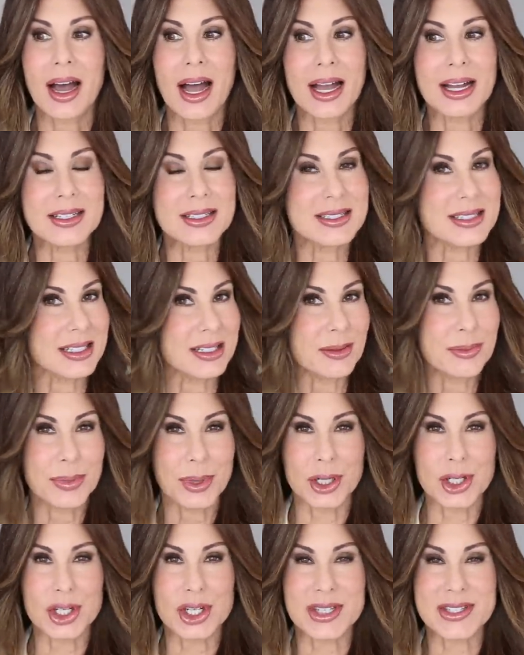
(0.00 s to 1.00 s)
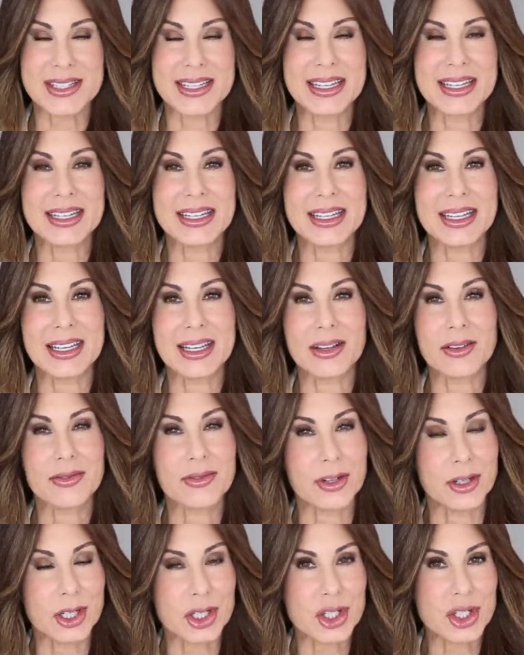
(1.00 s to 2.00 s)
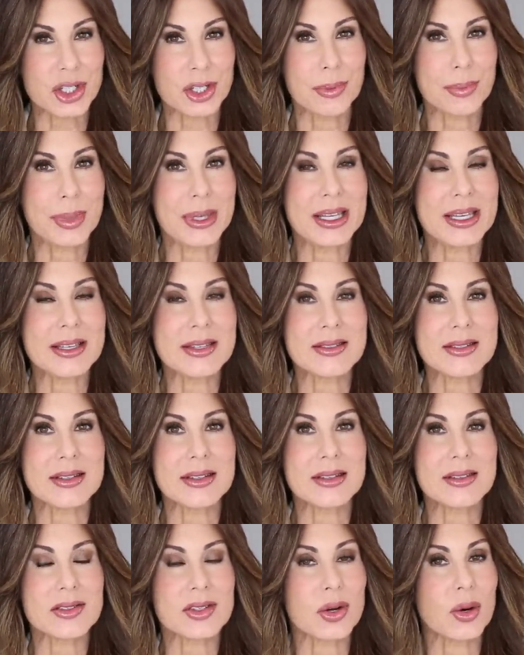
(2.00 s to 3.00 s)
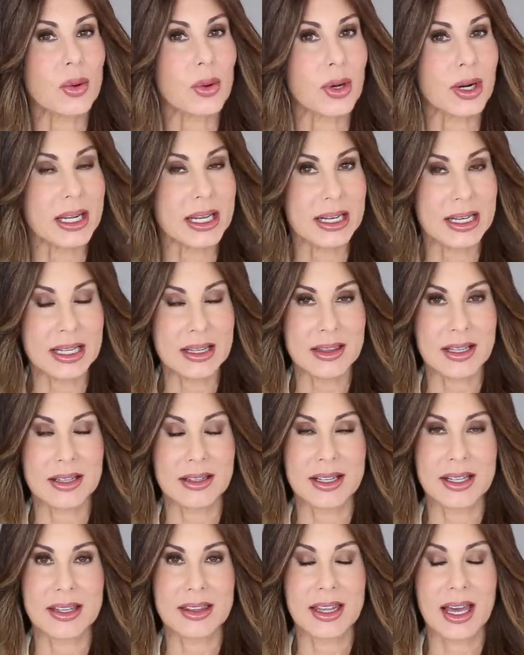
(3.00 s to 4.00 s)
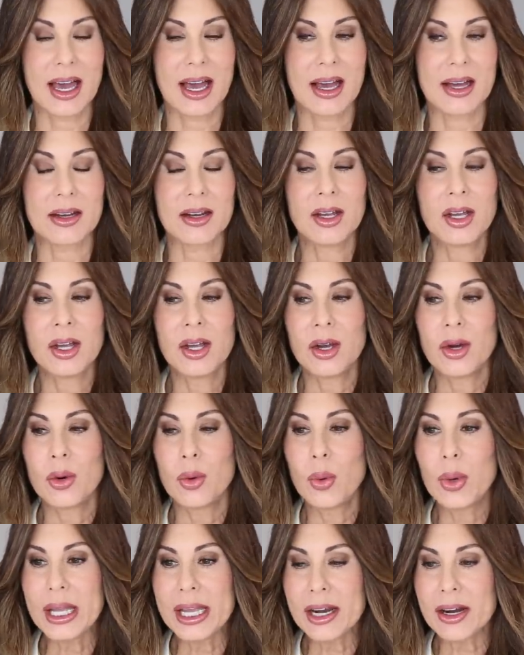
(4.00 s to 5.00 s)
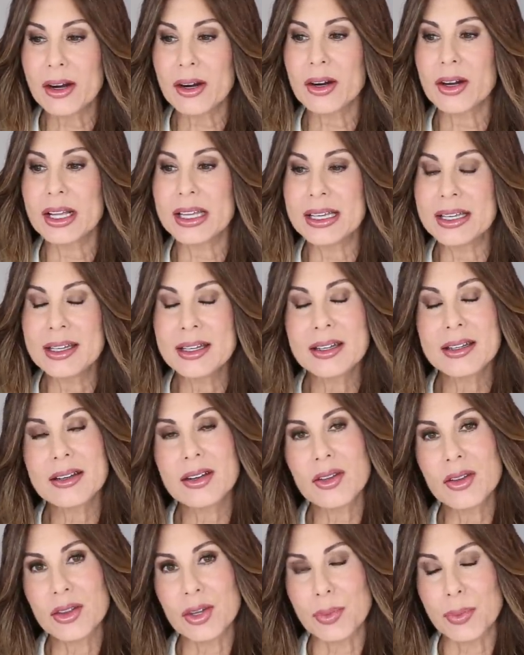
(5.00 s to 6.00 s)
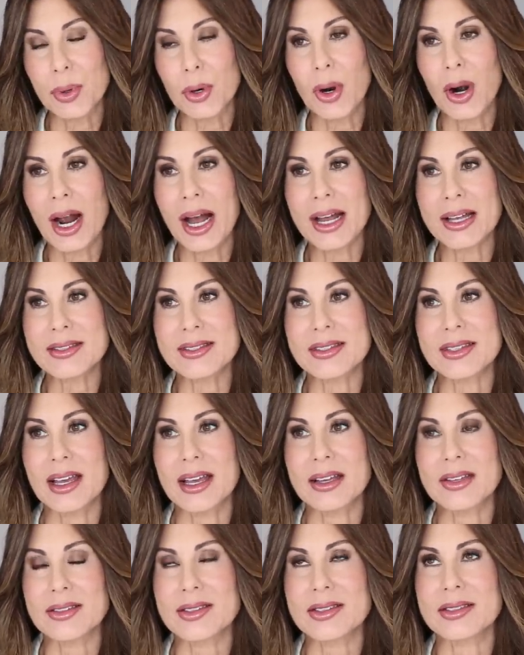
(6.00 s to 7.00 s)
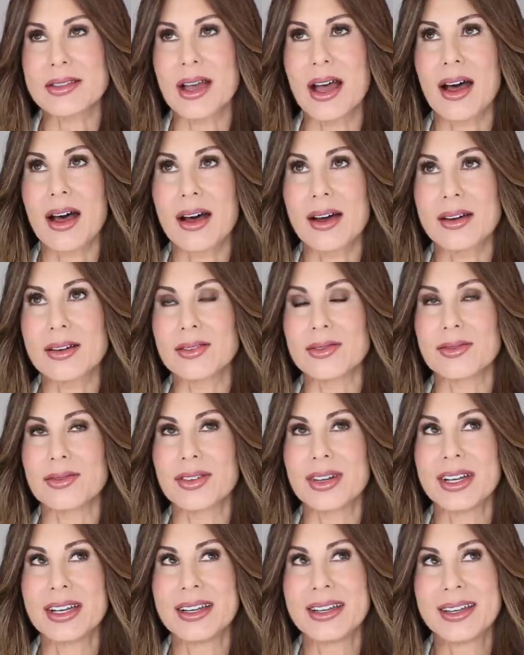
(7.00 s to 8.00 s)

I didn't purchase any furniture pieces or anything like that. We are in the process of